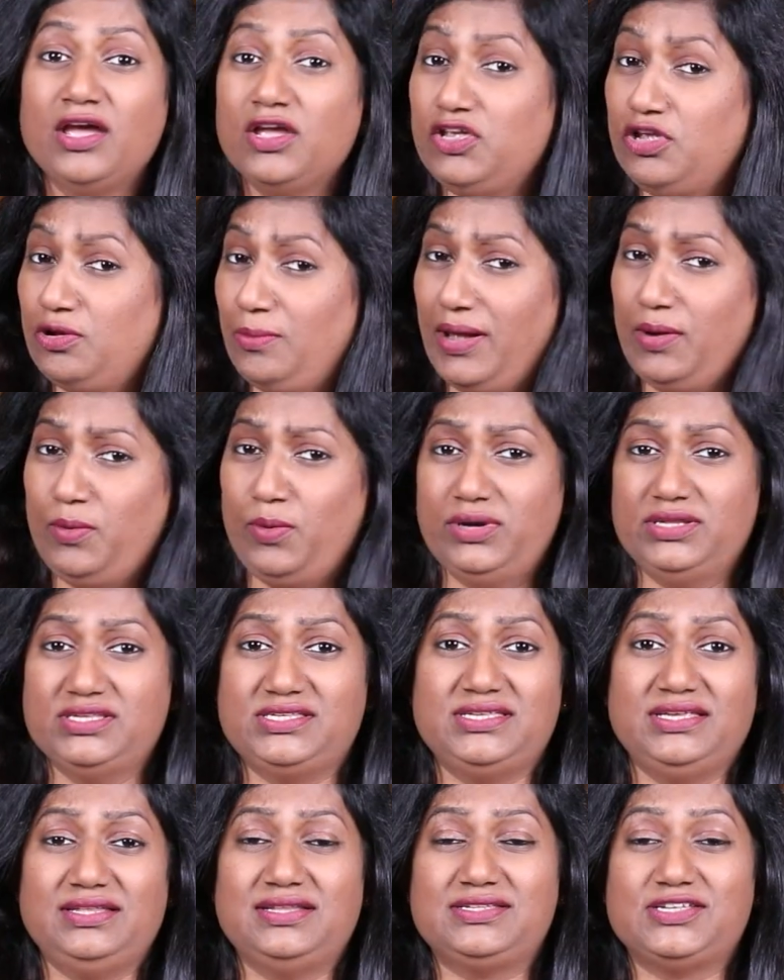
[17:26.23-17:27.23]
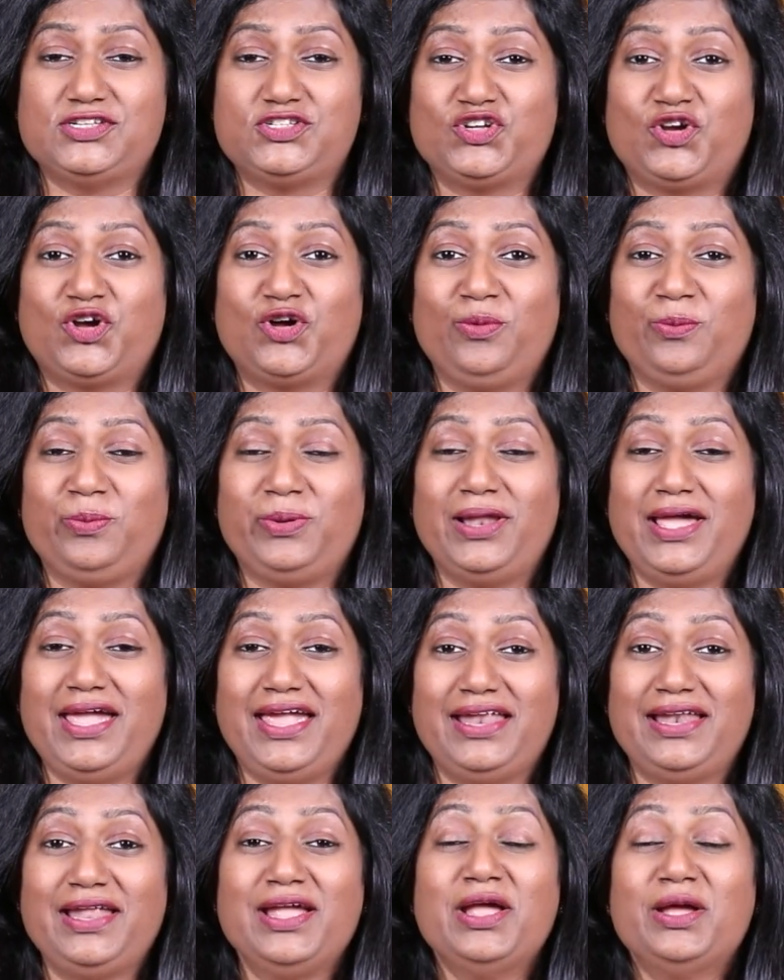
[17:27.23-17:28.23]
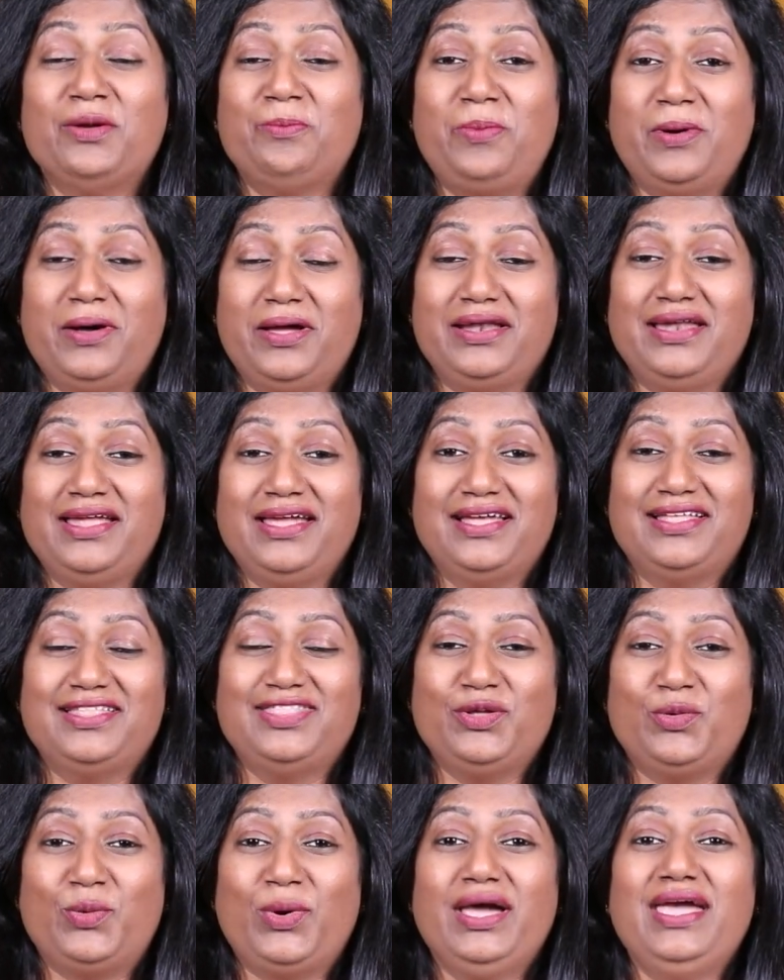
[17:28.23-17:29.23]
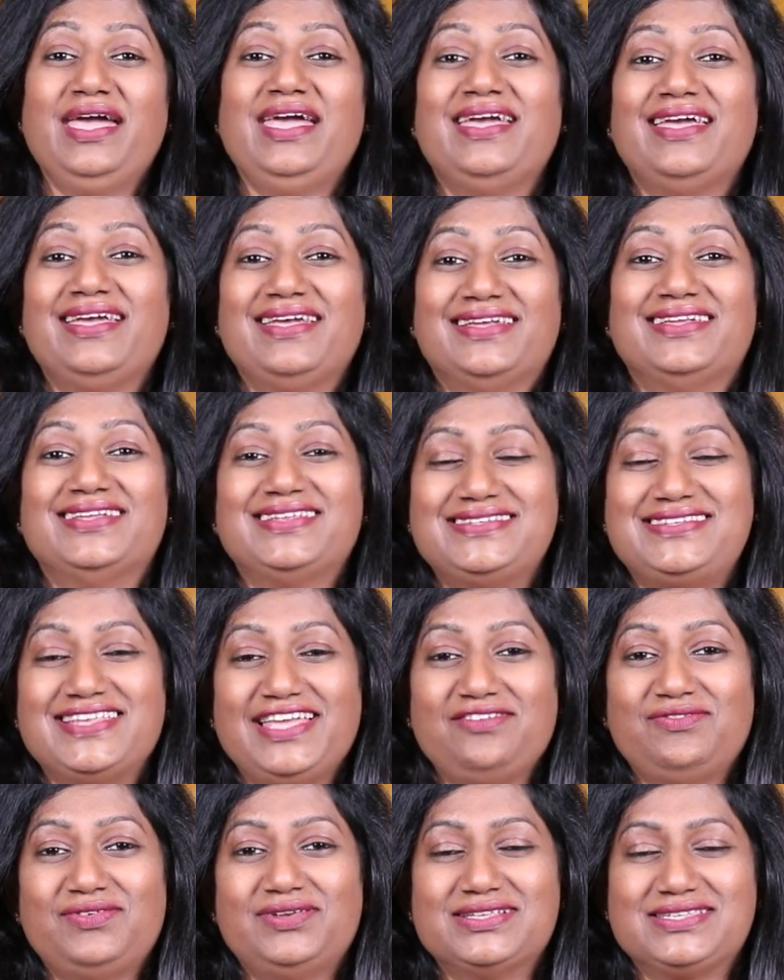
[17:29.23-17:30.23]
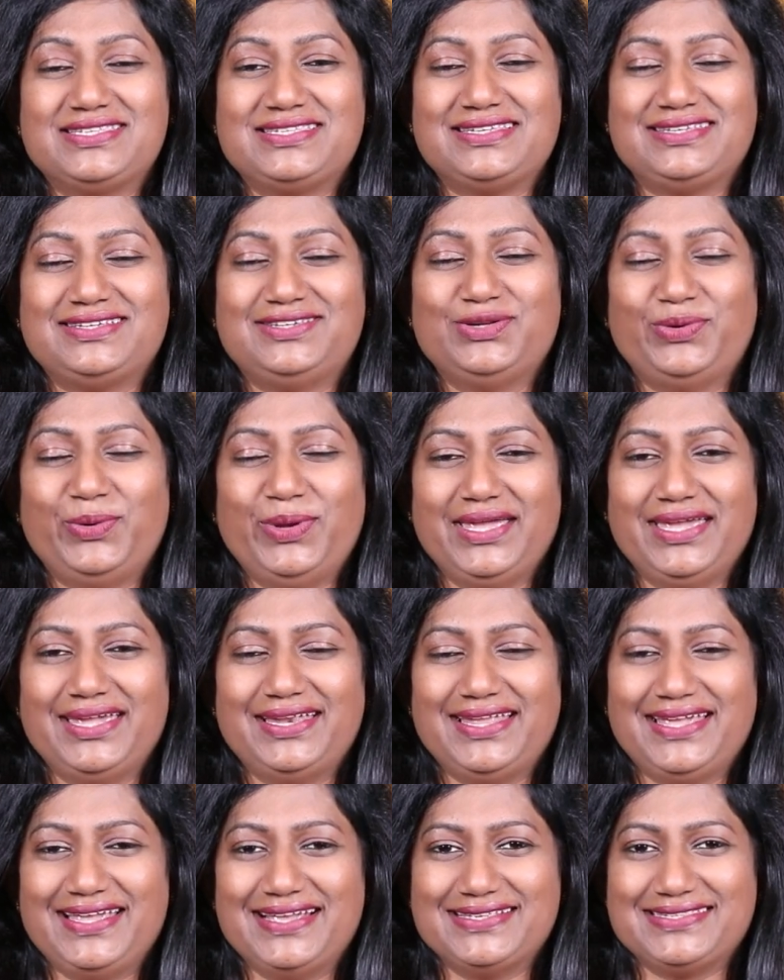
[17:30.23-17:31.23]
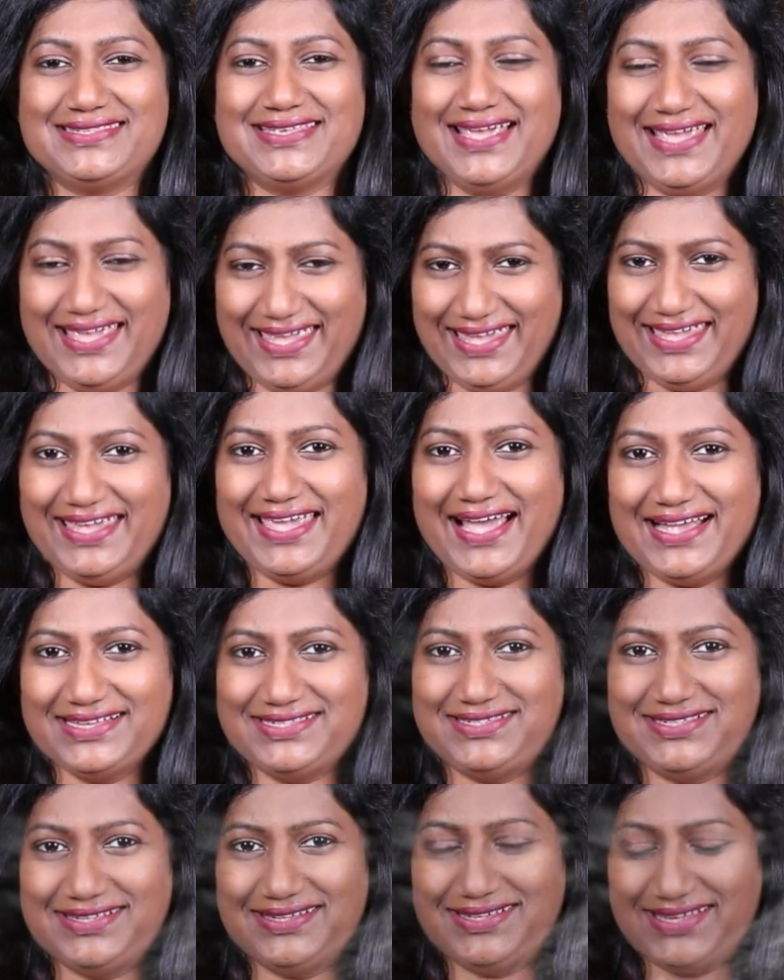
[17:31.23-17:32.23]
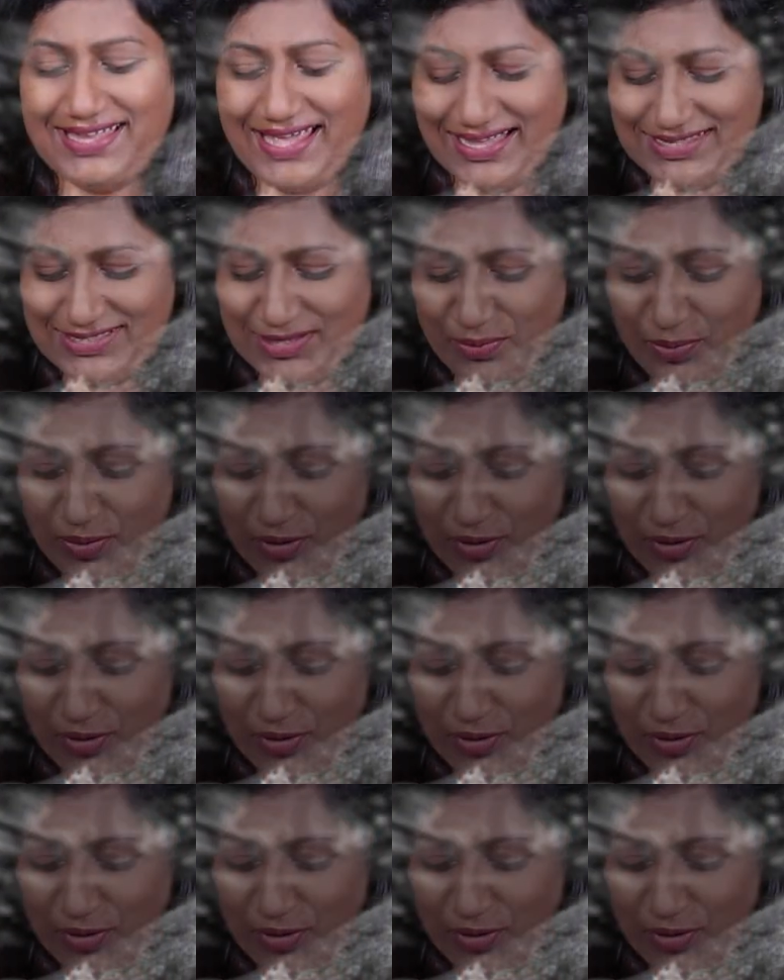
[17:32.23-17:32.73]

You might want to see this as a complaint, but the way David is doing it is he casts it as a